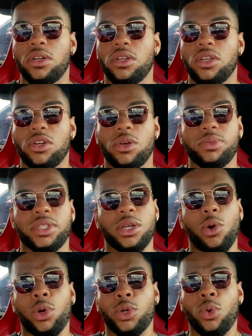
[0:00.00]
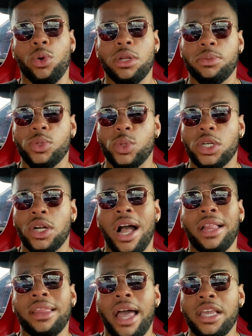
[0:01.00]
You know what I'm saying? Or going up to a girl, I
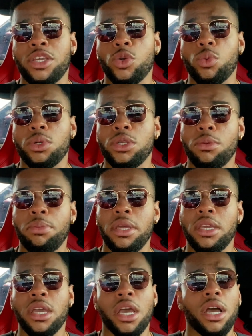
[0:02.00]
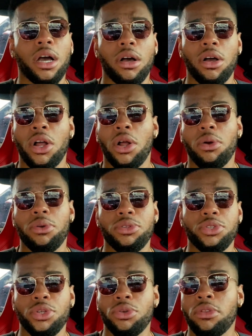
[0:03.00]
like you. Will you be,
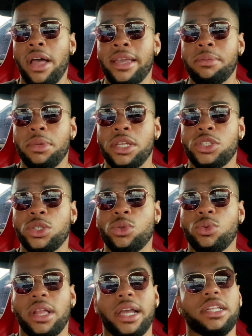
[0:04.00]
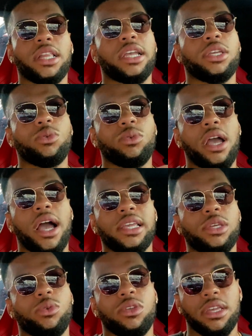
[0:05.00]
do you like me too? Like you got,
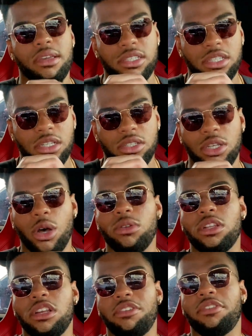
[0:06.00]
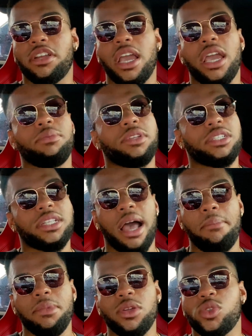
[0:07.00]
you. It's a totally different game. It's
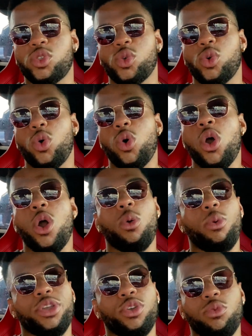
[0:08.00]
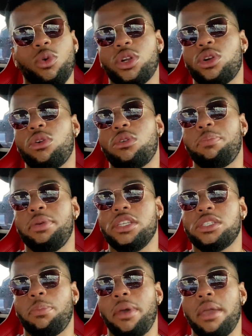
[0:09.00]
not middle school where you wrote it on a
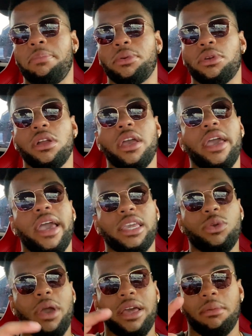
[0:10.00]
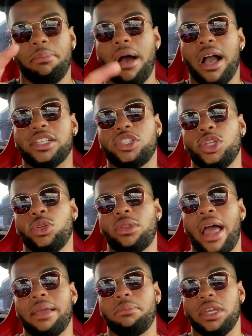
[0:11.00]
piece of paper and you had a box. Do you
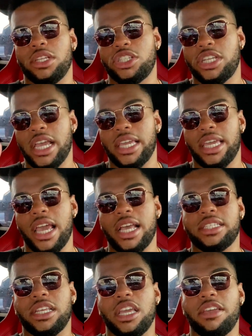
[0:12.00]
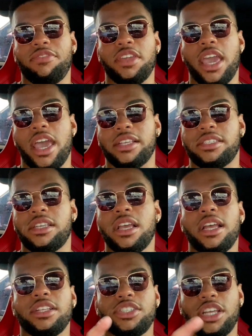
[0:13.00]
like me? Check yes if yes.
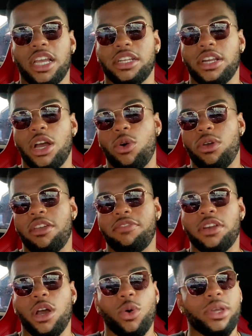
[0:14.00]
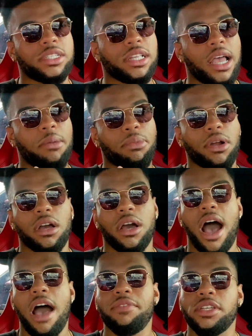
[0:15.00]
Check no if no. It's like, bruh,
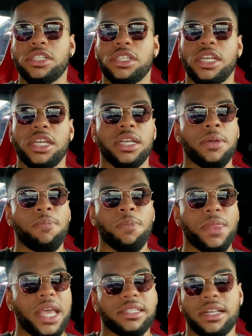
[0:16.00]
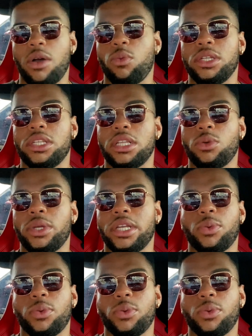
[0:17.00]
obviously that's not what we're dealing with here.